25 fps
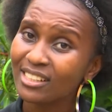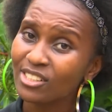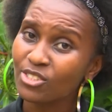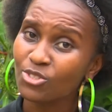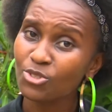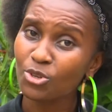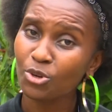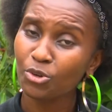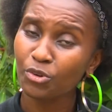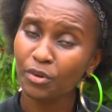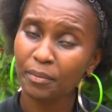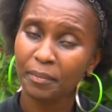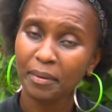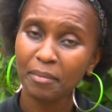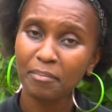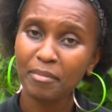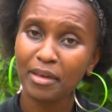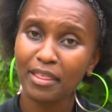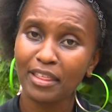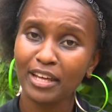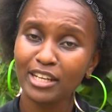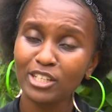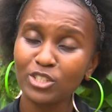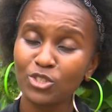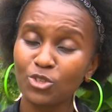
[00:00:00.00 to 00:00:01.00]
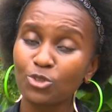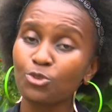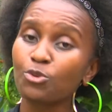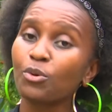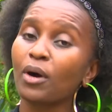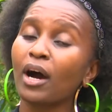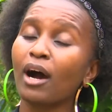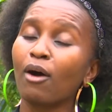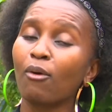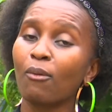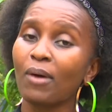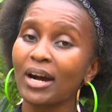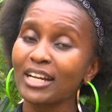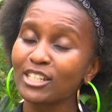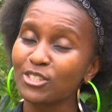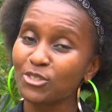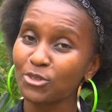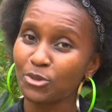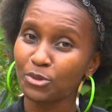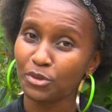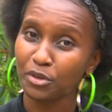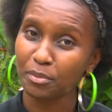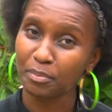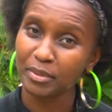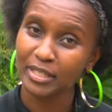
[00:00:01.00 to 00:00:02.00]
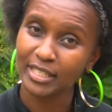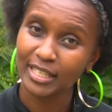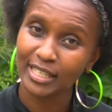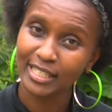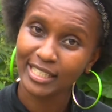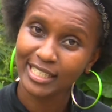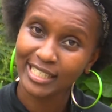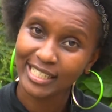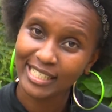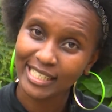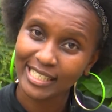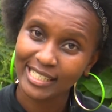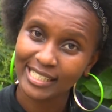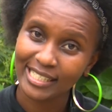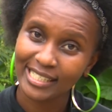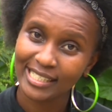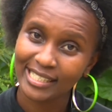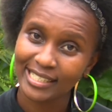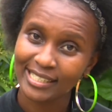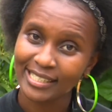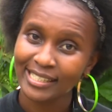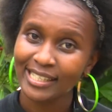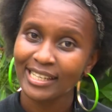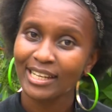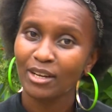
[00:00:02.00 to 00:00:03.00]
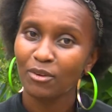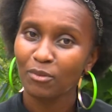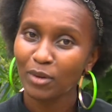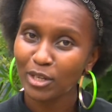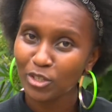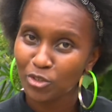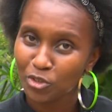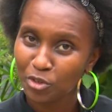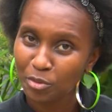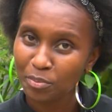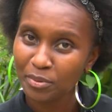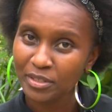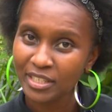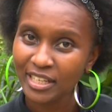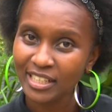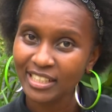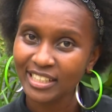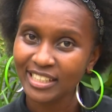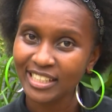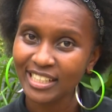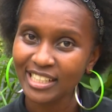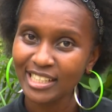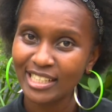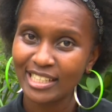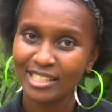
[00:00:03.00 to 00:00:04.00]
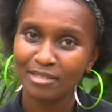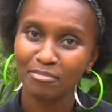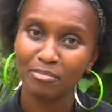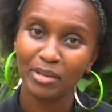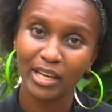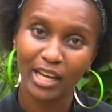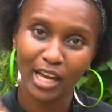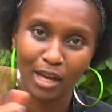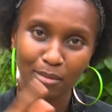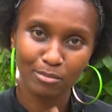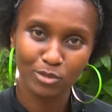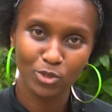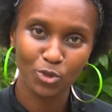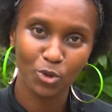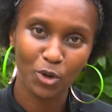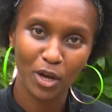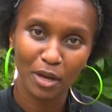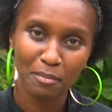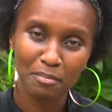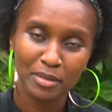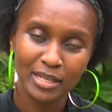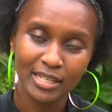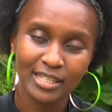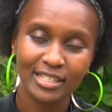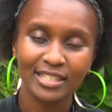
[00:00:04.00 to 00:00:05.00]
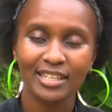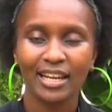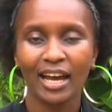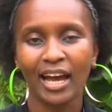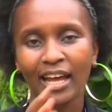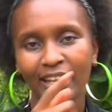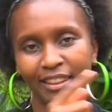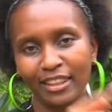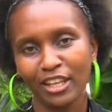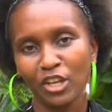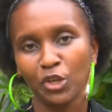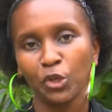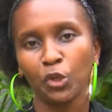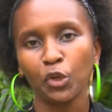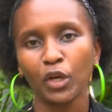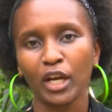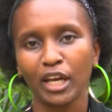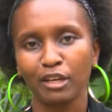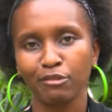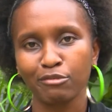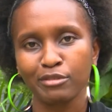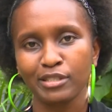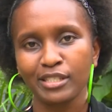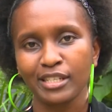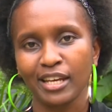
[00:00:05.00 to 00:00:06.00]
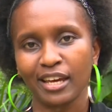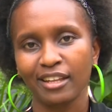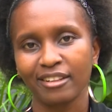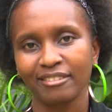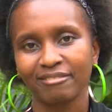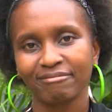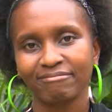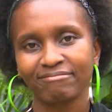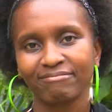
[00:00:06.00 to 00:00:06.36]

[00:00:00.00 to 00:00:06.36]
So remember that you are what you repeatedly eat. What you repeatedly eat becomes your habit and then your lifestyle.